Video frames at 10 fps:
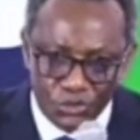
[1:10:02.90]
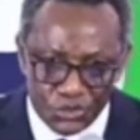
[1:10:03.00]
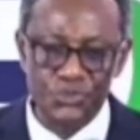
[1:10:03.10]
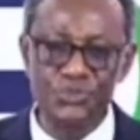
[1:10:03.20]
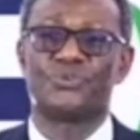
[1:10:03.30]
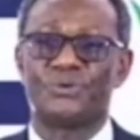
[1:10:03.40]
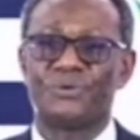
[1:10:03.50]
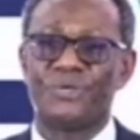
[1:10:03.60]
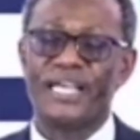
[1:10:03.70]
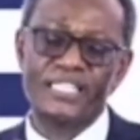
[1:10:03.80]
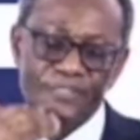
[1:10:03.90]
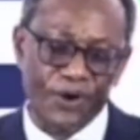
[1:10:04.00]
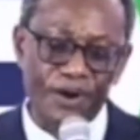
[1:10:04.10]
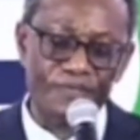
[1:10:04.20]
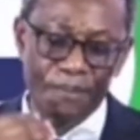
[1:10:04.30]
you, it's
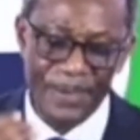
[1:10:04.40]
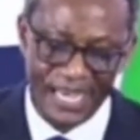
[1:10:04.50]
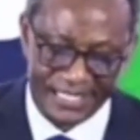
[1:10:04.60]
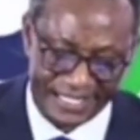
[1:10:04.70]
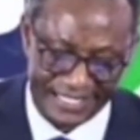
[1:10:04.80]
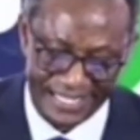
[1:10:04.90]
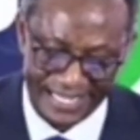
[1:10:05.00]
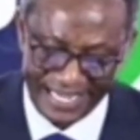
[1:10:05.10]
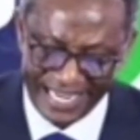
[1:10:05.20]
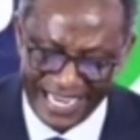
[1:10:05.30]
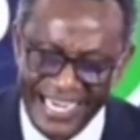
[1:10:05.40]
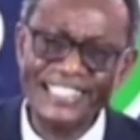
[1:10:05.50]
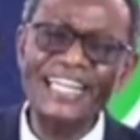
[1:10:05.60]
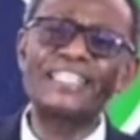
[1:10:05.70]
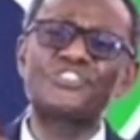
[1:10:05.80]
for information. It's
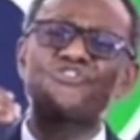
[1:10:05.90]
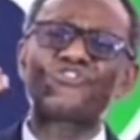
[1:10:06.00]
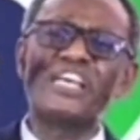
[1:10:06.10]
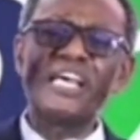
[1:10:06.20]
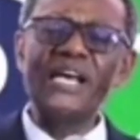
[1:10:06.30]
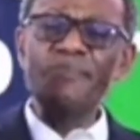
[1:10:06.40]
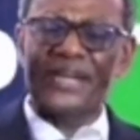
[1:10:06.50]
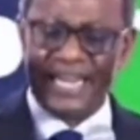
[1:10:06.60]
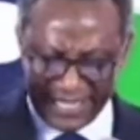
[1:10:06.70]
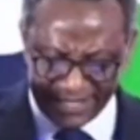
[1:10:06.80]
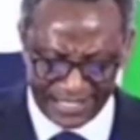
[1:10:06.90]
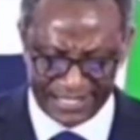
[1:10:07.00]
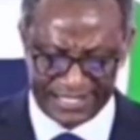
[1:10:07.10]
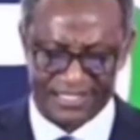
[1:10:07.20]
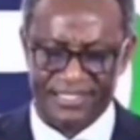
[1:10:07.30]
in extreme
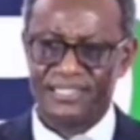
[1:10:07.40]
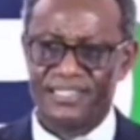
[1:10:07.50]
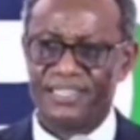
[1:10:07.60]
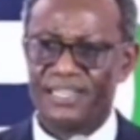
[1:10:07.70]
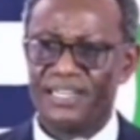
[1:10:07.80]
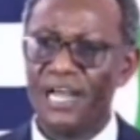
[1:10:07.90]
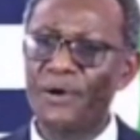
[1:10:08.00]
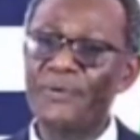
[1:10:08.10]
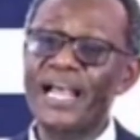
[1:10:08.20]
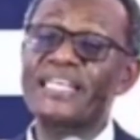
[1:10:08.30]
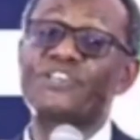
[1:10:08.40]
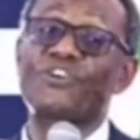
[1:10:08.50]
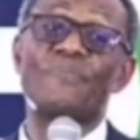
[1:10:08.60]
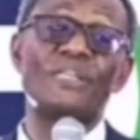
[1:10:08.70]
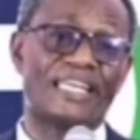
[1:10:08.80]
cases that we
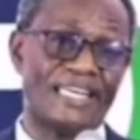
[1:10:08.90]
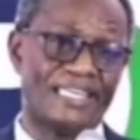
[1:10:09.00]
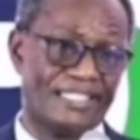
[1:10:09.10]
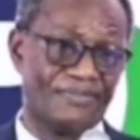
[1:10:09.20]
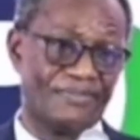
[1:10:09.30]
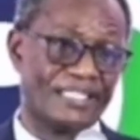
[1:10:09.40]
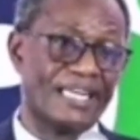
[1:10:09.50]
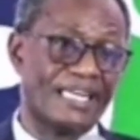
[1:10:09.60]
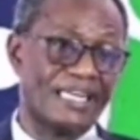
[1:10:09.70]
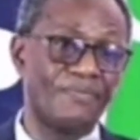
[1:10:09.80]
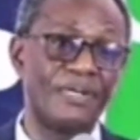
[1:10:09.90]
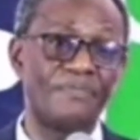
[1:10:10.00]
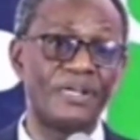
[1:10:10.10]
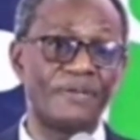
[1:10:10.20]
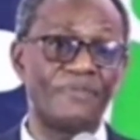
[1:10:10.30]
excommunicate. Recently, we,
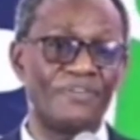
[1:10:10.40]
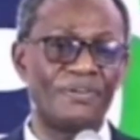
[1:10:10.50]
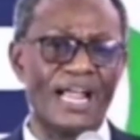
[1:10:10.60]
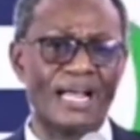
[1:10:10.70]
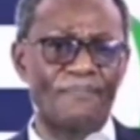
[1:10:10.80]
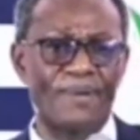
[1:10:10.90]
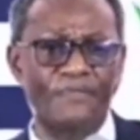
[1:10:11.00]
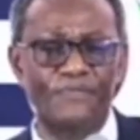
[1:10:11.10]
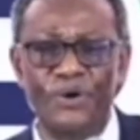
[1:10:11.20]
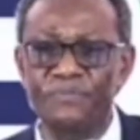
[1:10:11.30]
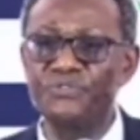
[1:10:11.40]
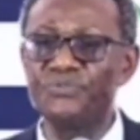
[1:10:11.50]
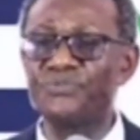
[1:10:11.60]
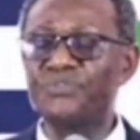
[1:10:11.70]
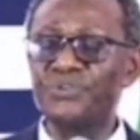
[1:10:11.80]
we, we, we are mindful of
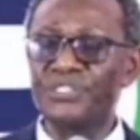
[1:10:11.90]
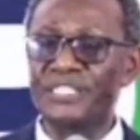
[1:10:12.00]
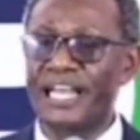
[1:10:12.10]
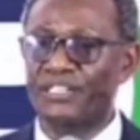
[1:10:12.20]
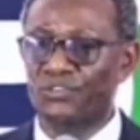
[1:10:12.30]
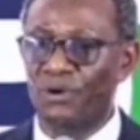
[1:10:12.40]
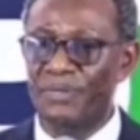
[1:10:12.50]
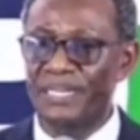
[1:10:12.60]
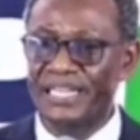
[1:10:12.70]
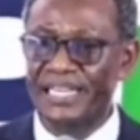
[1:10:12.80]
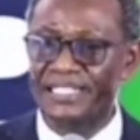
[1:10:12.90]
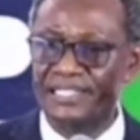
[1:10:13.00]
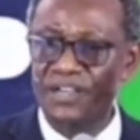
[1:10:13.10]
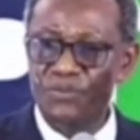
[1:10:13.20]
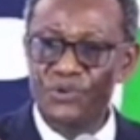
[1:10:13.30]
using excommunication.
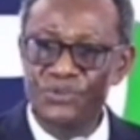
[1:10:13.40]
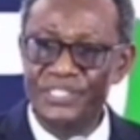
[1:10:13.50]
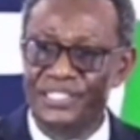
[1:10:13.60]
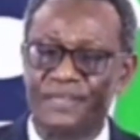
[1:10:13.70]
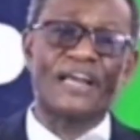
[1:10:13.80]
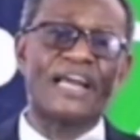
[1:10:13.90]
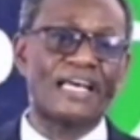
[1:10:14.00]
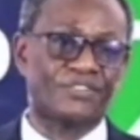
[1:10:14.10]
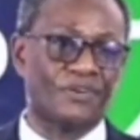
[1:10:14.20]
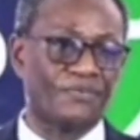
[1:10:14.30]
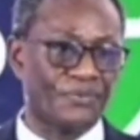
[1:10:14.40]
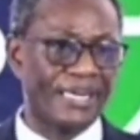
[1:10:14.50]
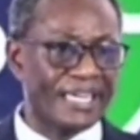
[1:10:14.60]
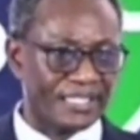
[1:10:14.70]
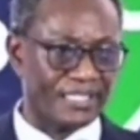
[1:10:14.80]
We do severance of
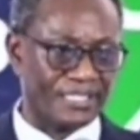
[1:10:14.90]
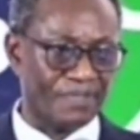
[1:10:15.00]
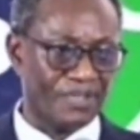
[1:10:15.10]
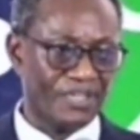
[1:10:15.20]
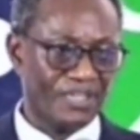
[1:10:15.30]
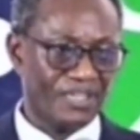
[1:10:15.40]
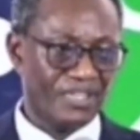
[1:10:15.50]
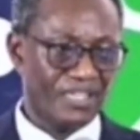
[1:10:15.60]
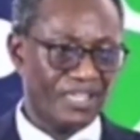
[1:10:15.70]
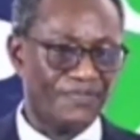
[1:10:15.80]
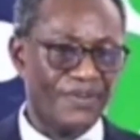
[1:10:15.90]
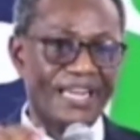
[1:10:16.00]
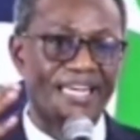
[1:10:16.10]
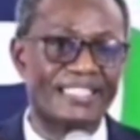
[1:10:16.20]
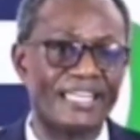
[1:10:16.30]
relationship. If you're in the
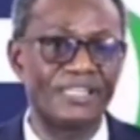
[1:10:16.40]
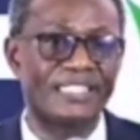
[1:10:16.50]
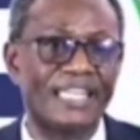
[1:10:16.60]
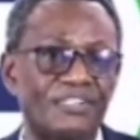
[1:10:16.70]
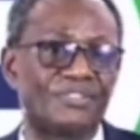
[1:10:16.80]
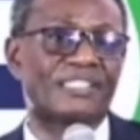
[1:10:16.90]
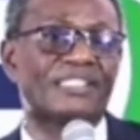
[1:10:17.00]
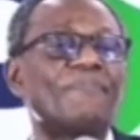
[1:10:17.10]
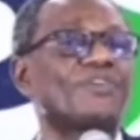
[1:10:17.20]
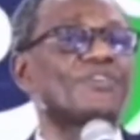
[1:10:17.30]
church, you decide to establish